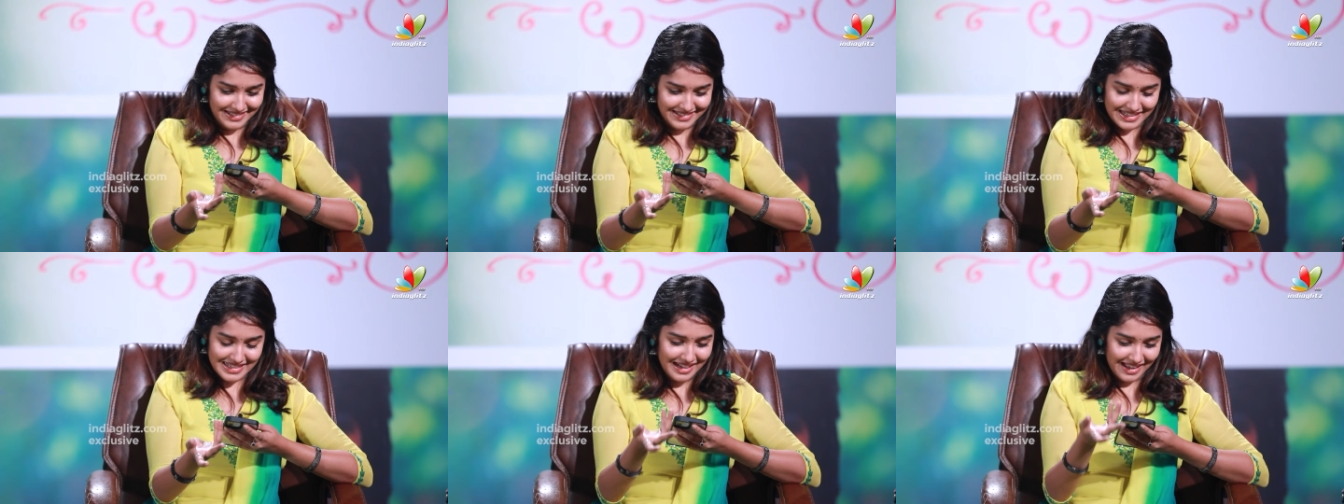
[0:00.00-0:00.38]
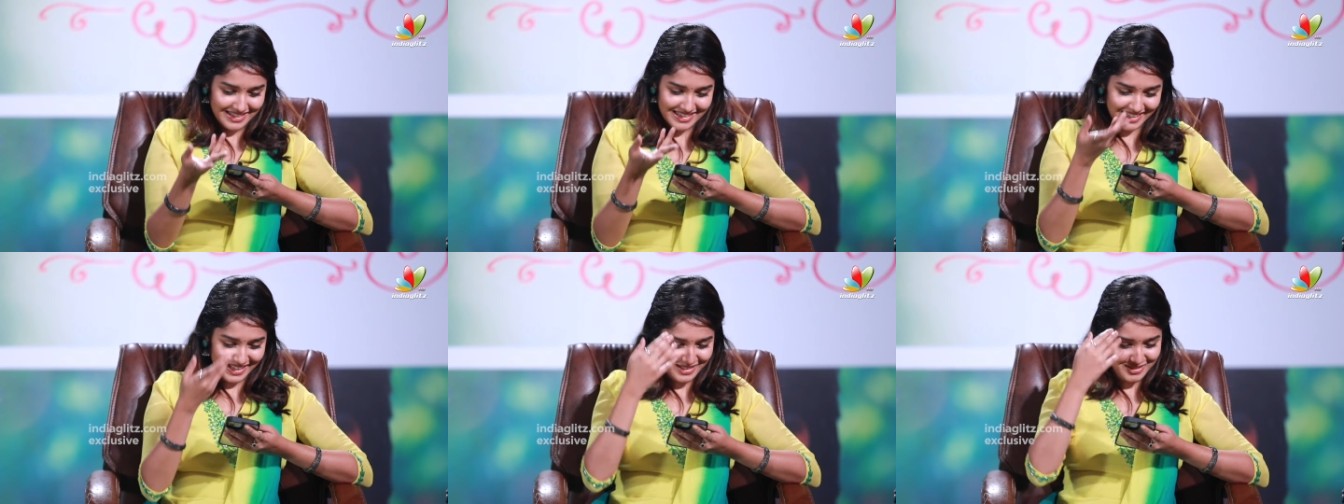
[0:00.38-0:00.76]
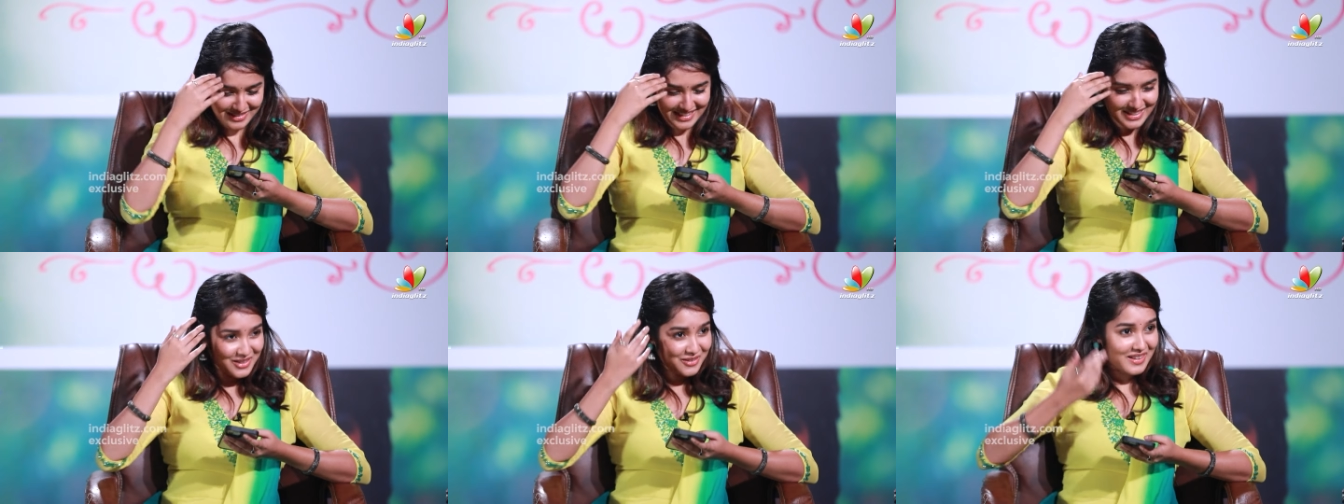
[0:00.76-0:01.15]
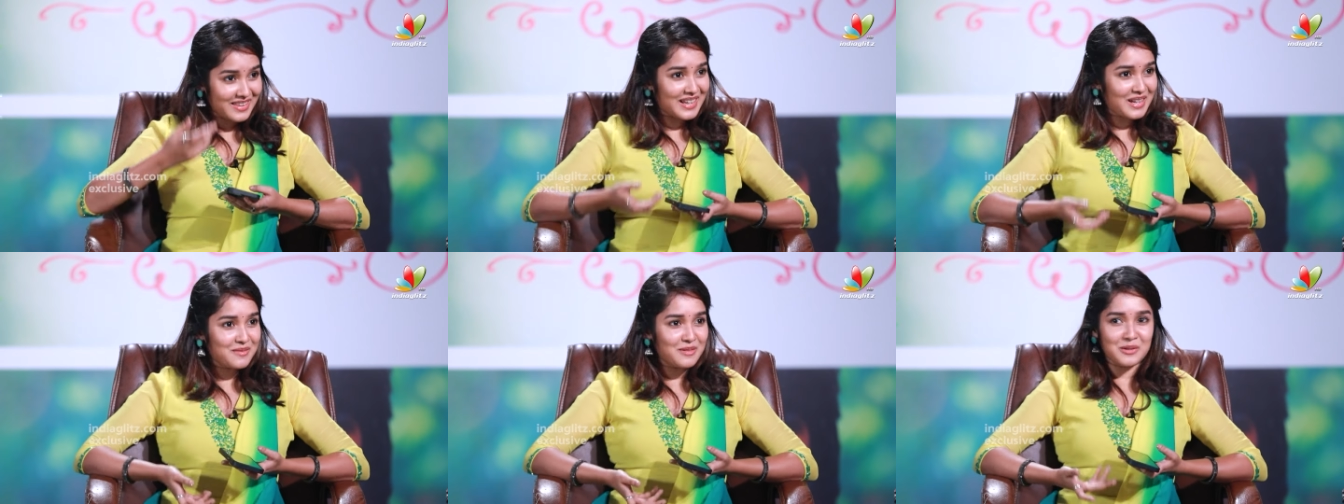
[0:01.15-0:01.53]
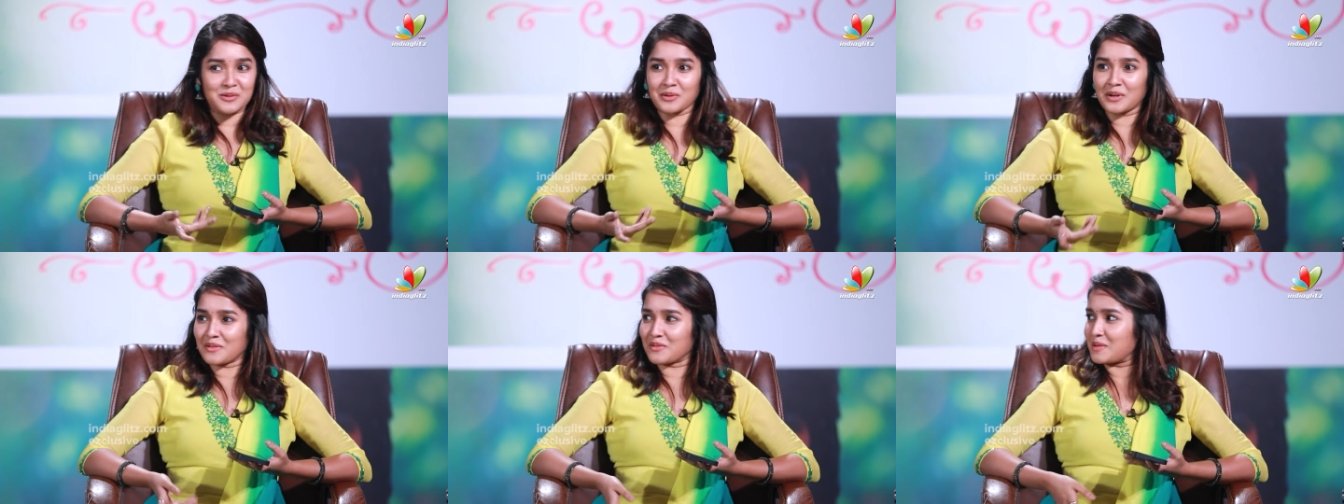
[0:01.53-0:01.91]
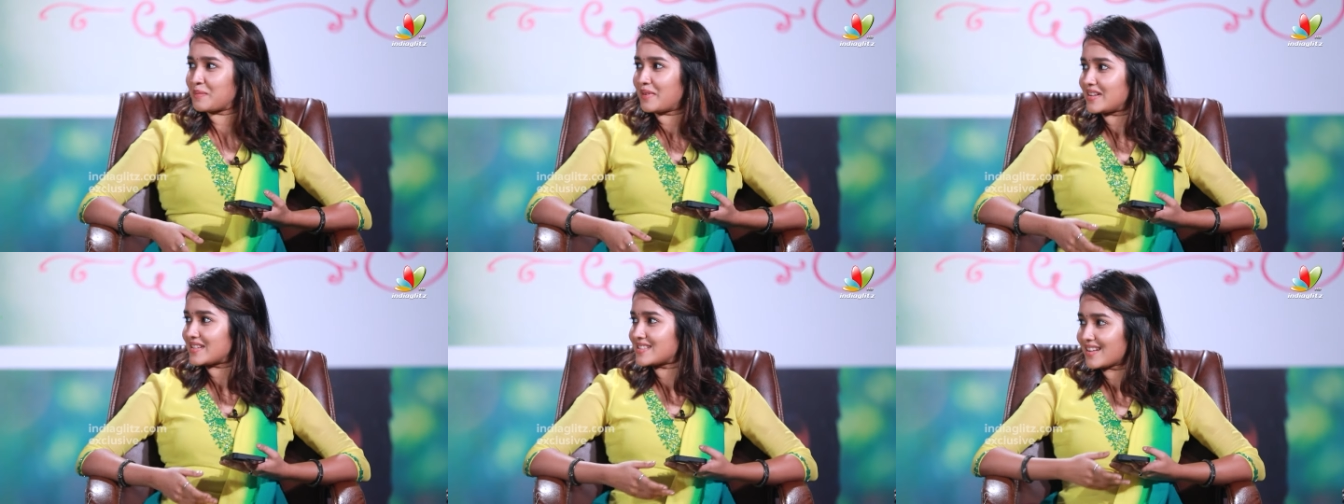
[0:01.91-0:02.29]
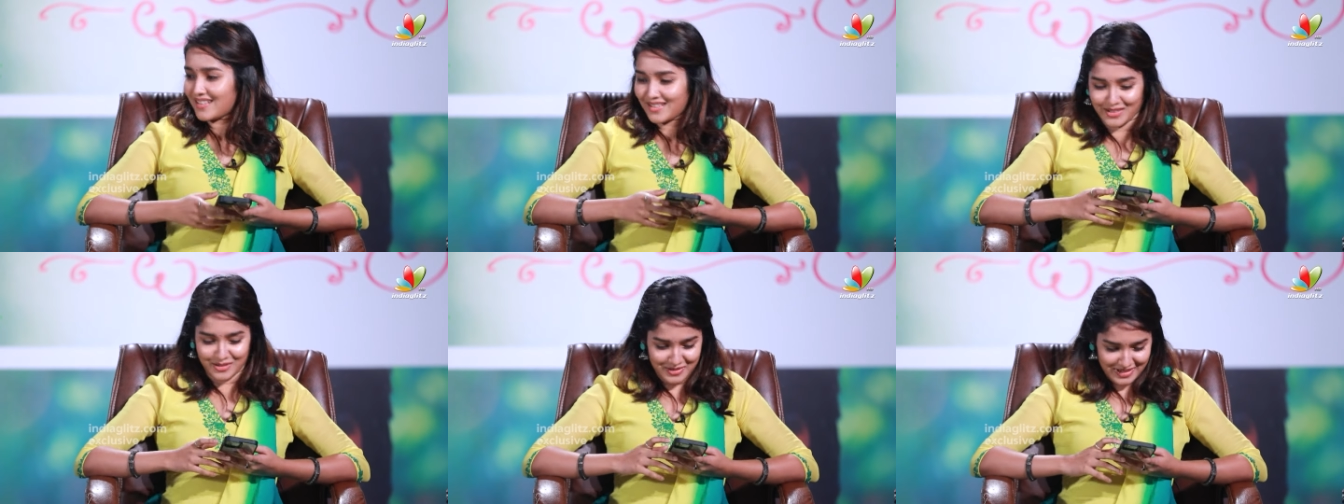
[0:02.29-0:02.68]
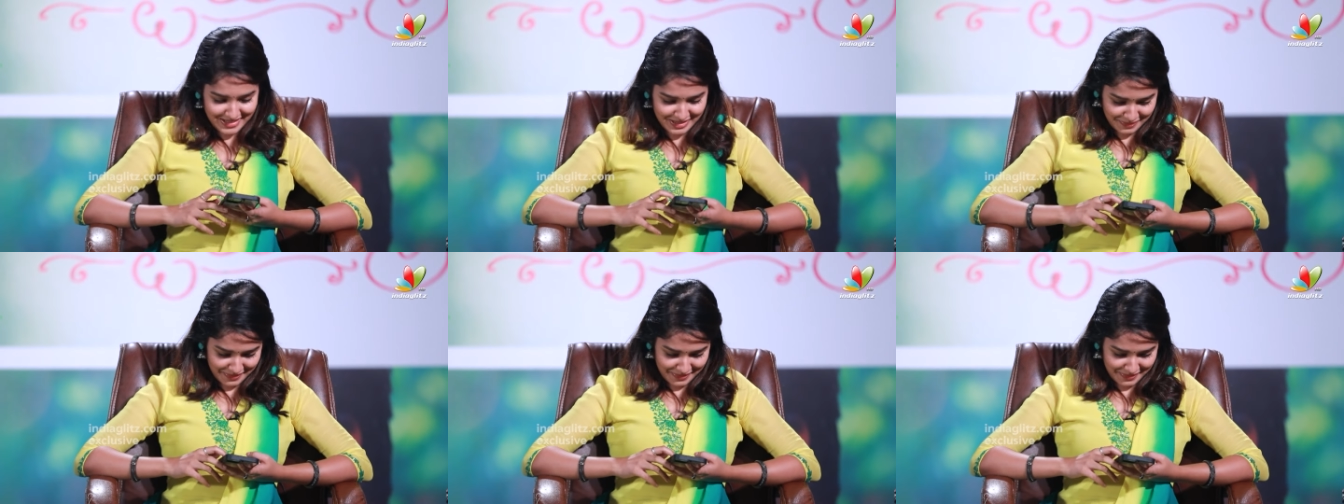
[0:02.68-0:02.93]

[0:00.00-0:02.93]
It's the last thing, that's the only thing I've been Googling for the past 2 days